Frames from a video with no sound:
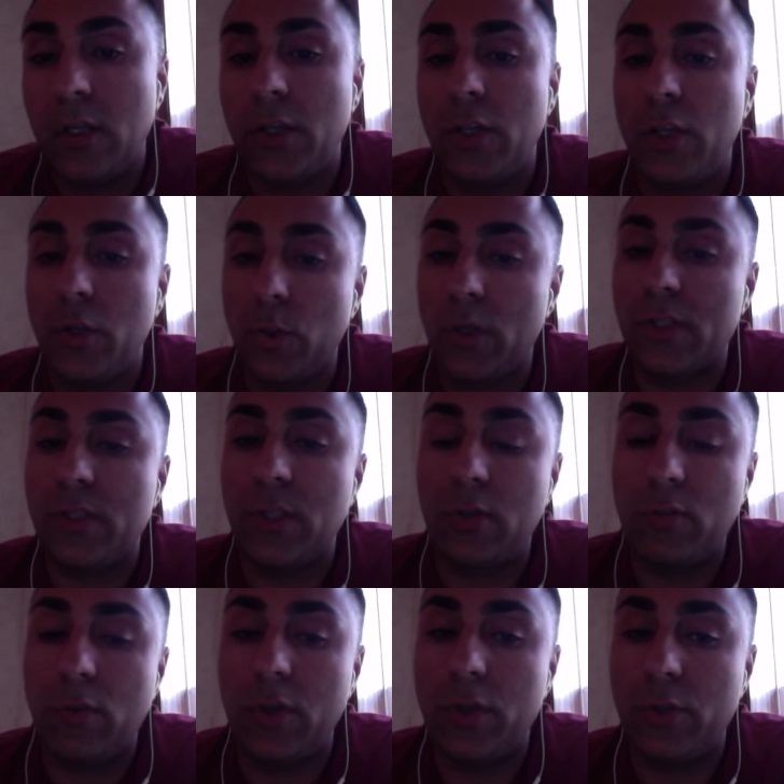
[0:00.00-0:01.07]
you
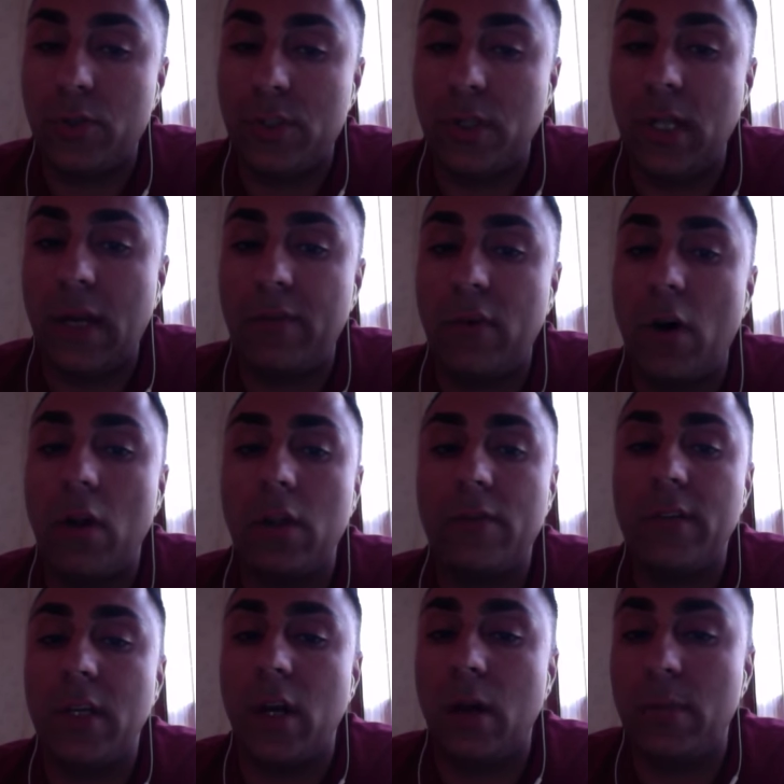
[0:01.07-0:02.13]
still have all of
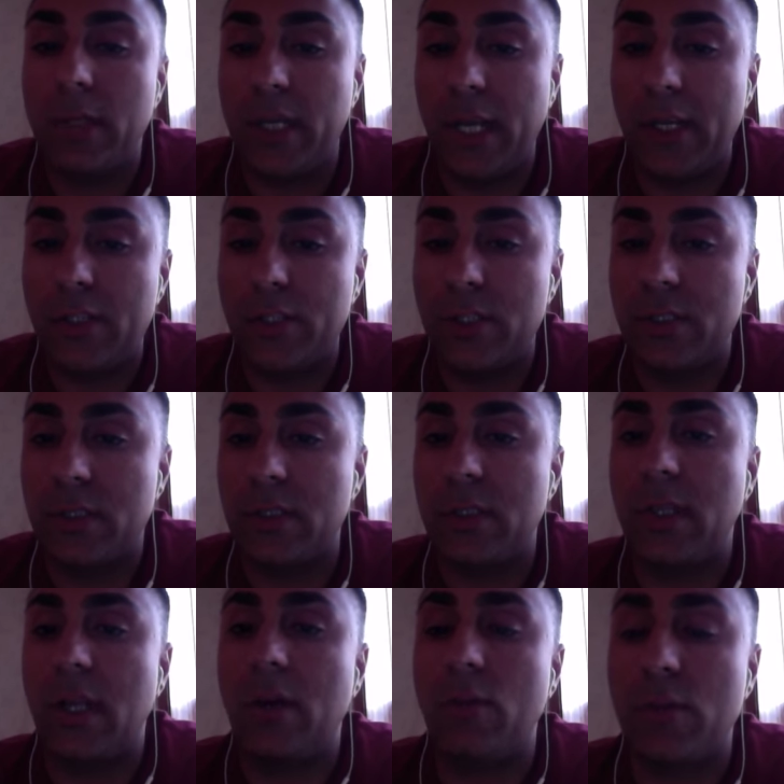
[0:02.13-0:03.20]
the obligations
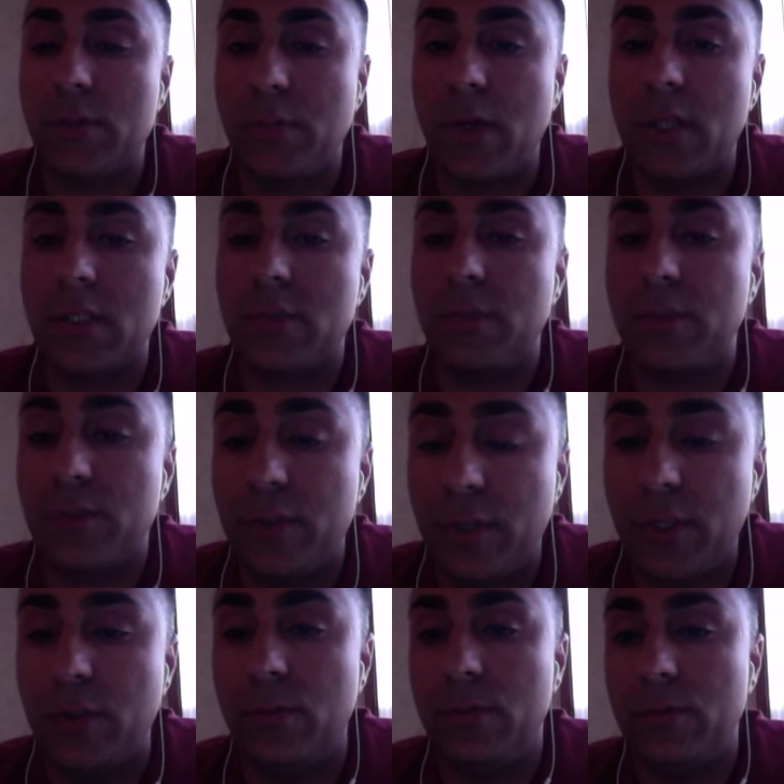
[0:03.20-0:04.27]
that are responsible to
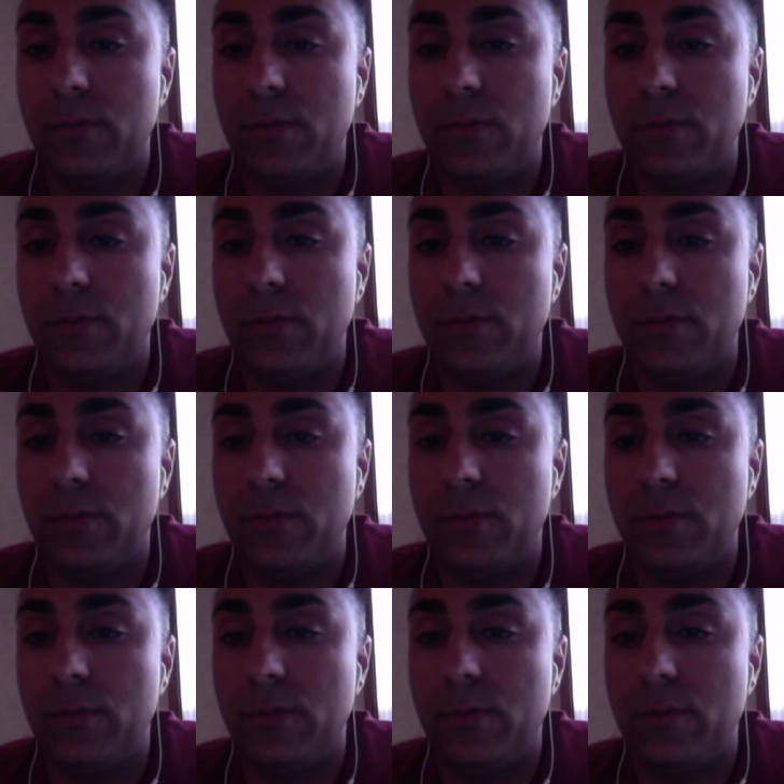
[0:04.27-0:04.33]
you.